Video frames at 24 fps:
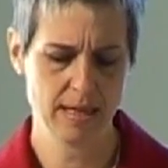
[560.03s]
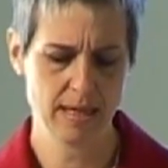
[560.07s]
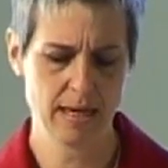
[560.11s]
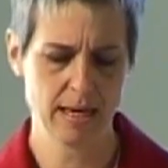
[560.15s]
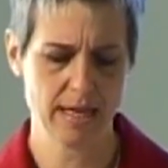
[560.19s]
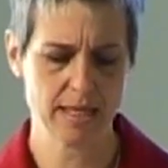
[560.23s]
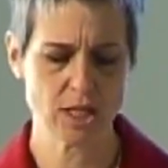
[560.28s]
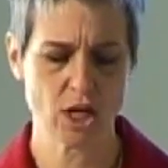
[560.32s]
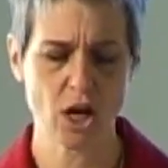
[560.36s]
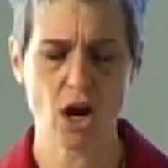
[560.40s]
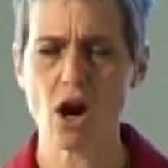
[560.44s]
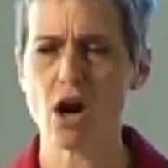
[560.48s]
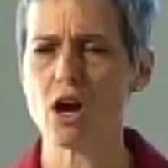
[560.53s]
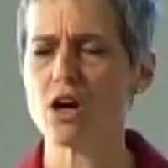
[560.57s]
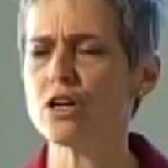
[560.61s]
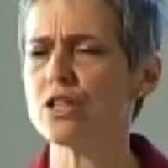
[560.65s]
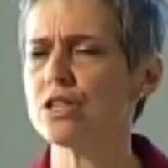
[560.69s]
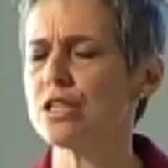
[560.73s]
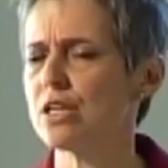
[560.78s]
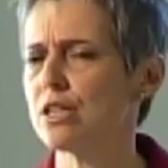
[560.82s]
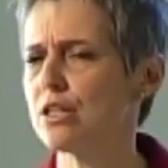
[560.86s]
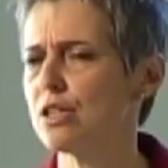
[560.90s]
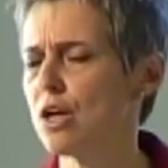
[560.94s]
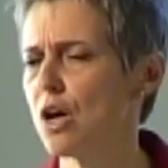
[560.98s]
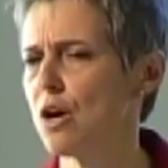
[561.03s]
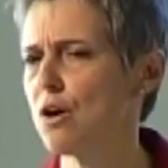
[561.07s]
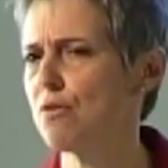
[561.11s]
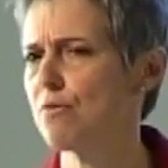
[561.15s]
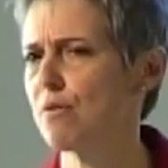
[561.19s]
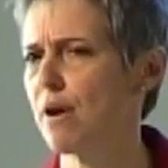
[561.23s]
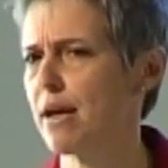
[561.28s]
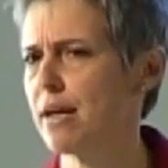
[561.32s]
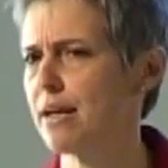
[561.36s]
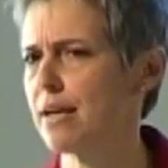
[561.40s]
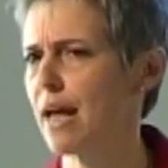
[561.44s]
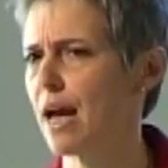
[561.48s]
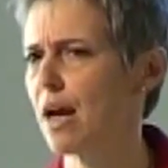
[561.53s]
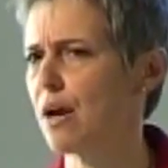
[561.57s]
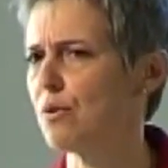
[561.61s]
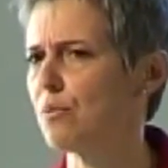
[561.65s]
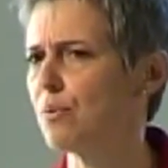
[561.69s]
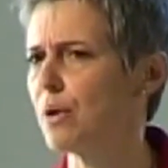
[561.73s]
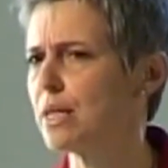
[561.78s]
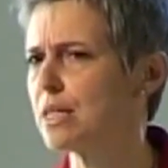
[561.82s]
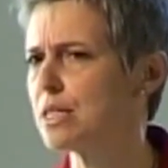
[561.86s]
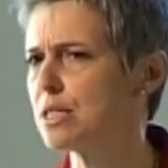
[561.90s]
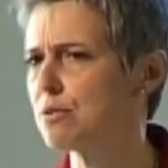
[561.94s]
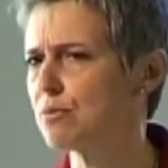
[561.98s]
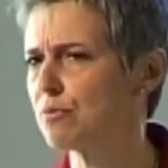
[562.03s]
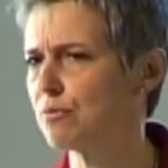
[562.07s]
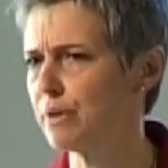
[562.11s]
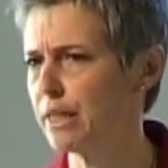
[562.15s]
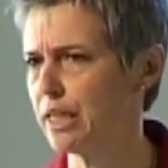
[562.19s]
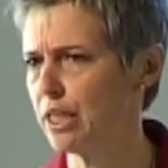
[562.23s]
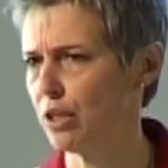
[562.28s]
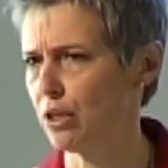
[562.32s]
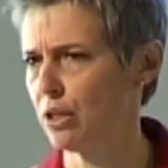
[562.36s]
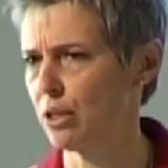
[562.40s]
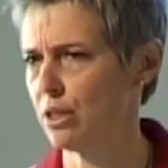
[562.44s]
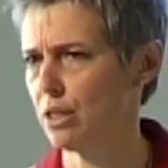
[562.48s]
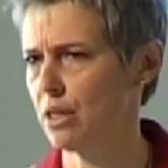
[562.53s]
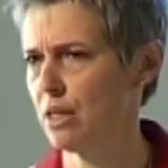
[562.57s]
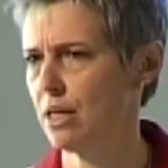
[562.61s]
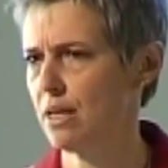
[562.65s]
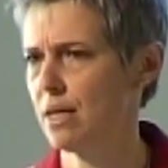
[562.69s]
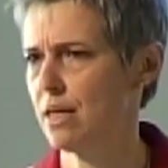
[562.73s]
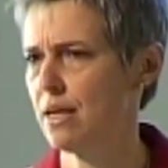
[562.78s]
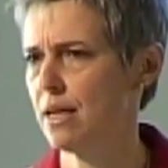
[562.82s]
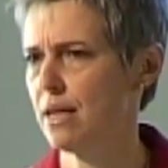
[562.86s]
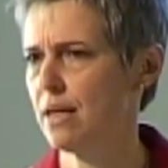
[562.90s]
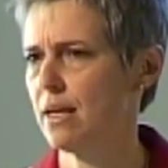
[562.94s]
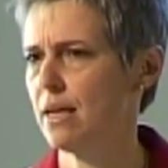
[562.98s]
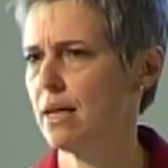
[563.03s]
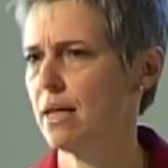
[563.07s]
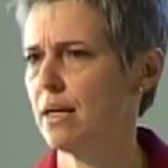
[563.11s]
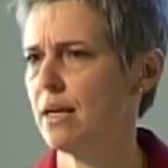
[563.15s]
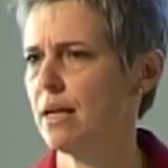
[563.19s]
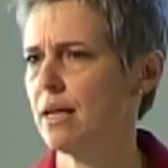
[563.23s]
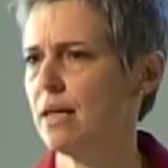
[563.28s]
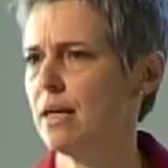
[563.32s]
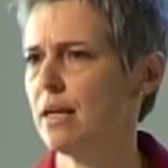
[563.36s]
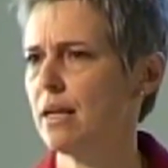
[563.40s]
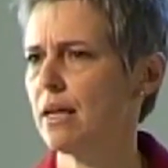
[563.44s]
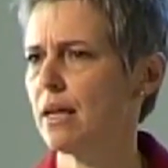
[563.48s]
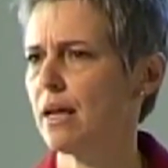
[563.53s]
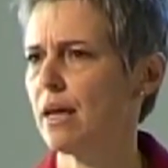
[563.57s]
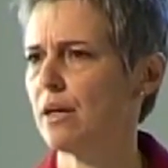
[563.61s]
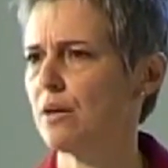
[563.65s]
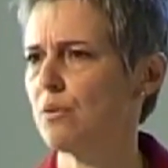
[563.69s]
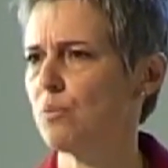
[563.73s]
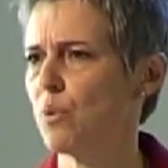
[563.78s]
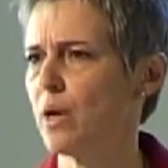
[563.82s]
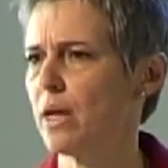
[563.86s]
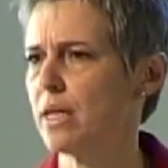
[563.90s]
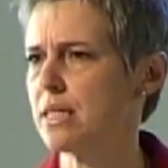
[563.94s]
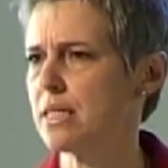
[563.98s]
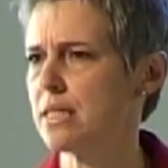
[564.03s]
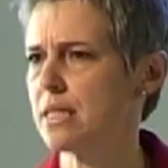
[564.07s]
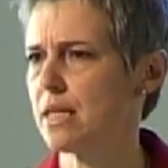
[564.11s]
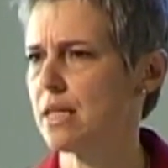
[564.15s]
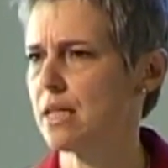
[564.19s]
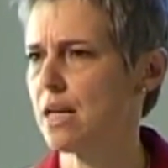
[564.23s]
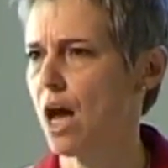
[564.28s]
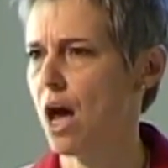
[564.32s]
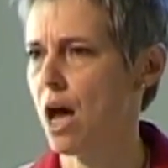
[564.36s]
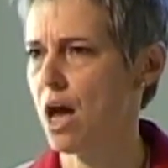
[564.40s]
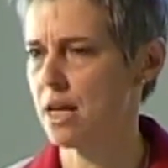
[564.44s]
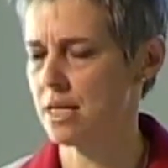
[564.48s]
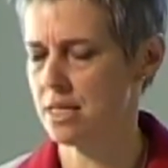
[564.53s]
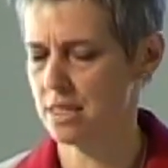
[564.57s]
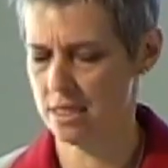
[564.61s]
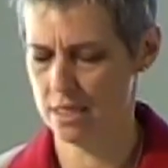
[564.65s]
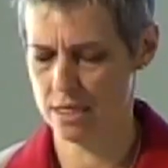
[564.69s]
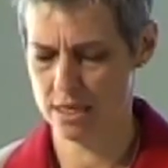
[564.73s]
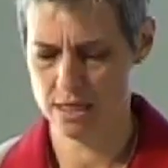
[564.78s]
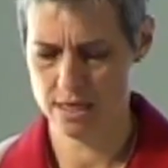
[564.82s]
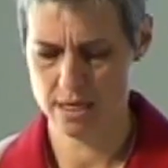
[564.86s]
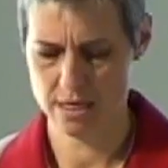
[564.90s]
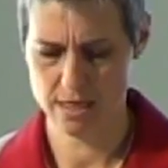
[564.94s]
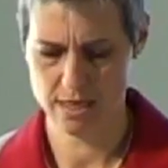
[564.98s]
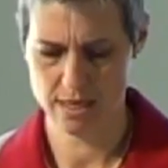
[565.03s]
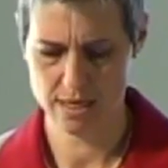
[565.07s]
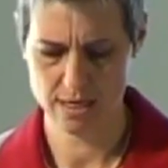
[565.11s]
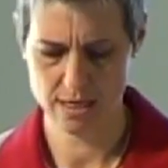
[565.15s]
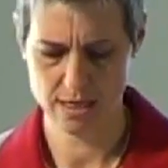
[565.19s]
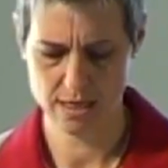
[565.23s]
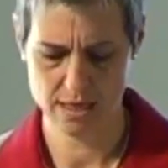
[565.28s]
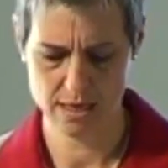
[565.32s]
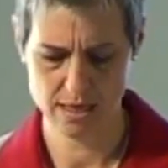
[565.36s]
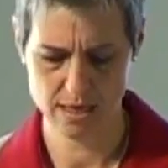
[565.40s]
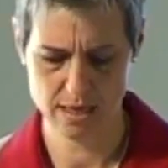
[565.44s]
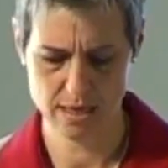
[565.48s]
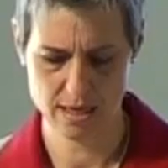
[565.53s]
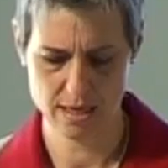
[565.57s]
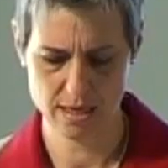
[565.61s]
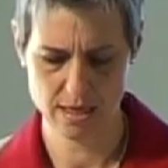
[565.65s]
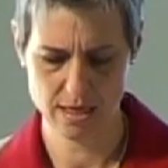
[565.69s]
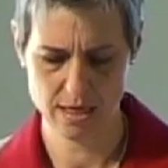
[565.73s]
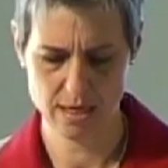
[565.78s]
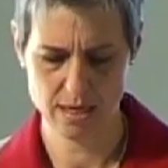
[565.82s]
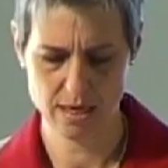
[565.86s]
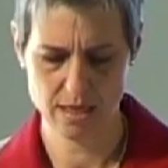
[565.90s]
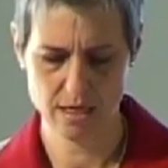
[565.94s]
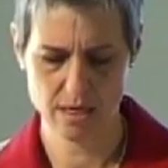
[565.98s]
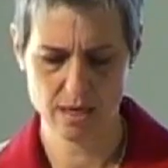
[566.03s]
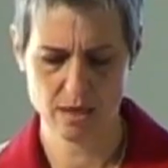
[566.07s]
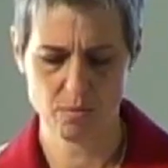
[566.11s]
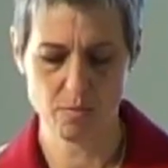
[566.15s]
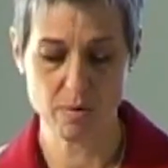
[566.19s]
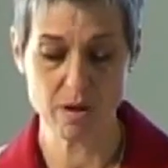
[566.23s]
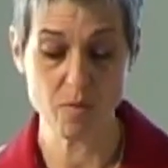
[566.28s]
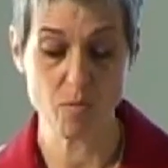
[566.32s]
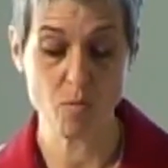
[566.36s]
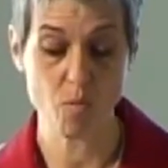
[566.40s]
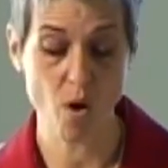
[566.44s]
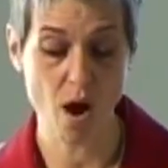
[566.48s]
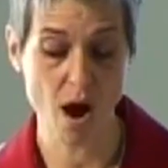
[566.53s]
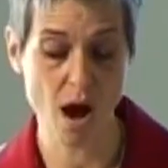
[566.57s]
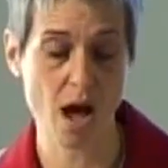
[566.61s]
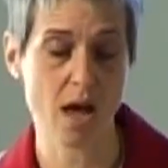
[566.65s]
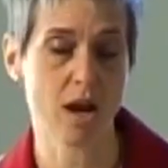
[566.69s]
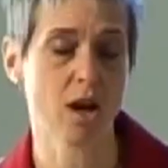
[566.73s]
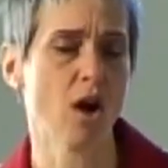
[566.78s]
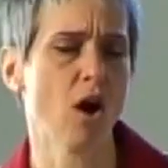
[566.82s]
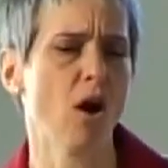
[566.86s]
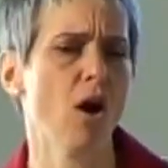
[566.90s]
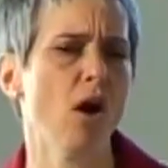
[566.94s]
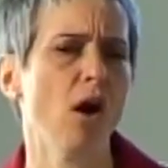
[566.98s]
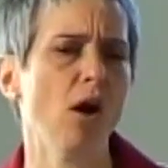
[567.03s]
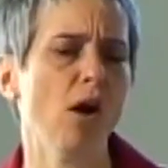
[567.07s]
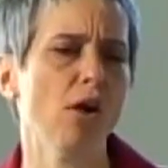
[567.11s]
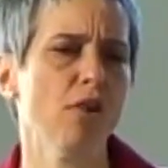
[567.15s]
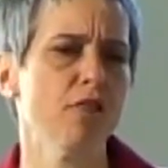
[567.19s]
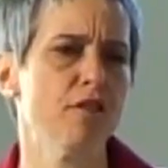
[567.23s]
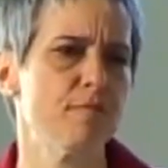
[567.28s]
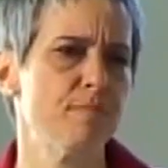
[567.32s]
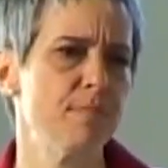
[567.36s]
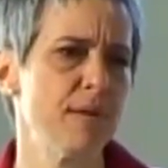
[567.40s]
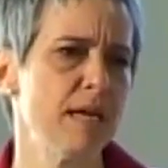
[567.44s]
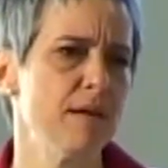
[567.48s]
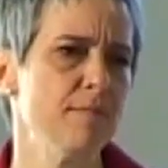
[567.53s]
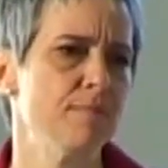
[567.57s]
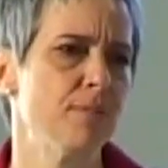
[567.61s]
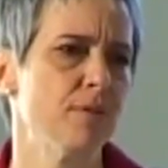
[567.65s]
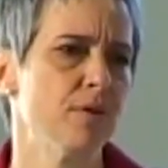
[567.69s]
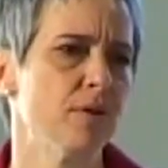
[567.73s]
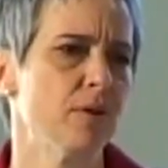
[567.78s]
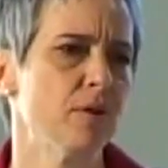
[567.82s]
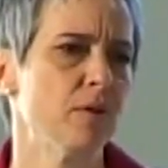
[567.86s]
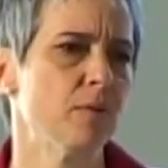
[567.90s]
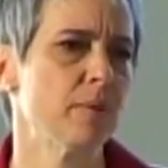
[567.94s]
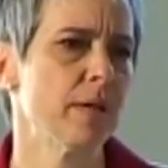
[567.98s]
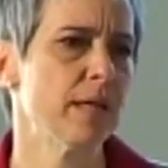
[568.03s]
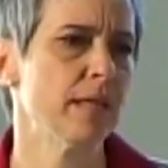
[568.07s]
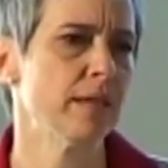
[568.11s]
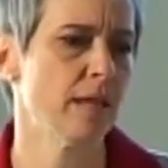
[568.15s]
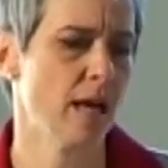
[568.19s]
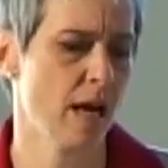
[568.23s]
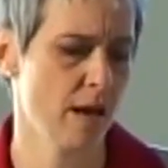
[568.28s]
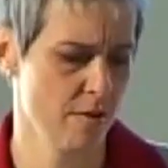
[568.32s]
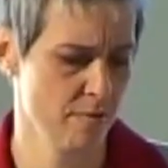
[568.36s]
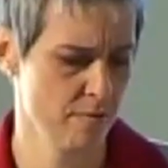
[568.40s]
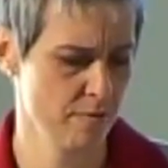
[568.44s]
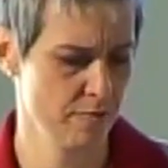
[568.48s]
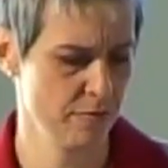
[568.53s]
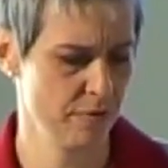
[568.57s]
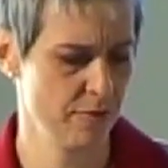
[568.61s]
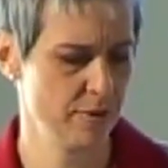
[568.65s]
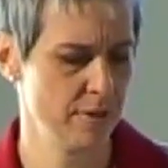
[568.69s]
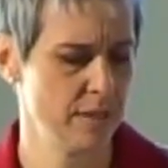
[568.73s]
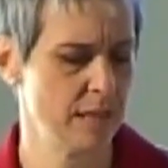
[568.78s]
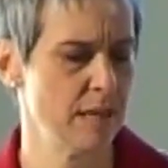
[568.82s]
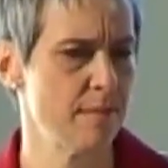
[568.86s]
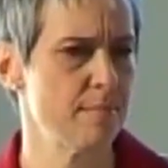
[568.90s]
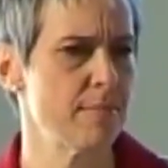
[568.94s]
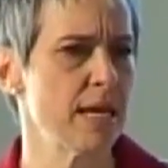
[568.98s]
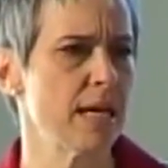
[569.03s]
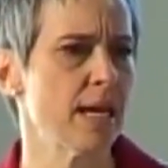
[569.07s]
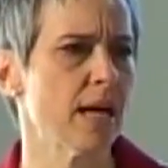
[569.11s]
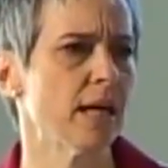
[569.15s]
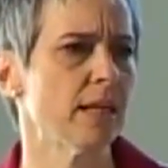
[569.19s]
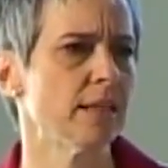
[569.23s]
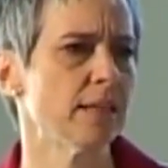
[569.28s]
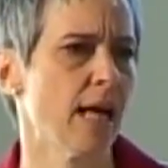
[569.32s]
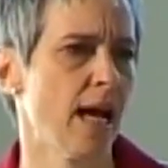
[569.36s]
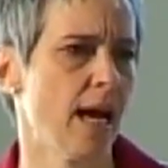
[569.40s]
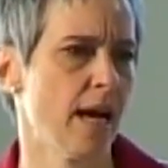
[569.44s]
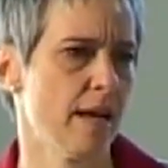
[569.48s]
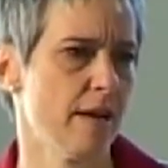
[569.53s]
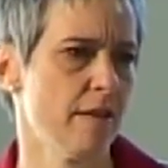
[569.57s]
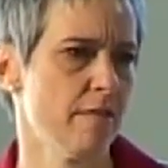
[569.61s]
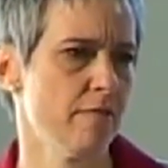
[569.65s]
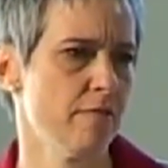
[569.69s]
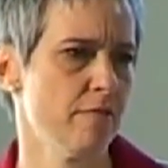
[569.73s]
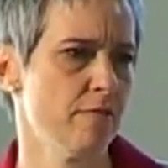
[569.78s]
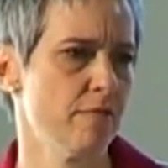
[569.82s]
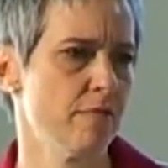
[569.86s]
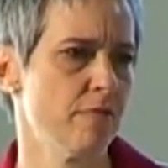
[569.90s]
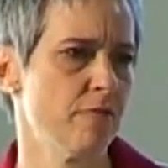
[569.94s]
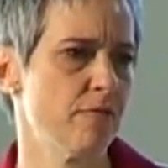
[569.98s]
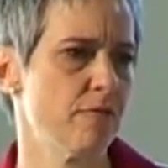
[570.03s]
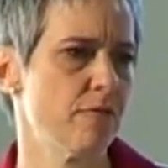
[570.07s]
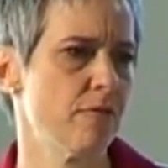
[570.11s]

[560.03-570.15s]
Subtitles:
It's hard to know right now what's real and what's not. We want all the people we love to be alive.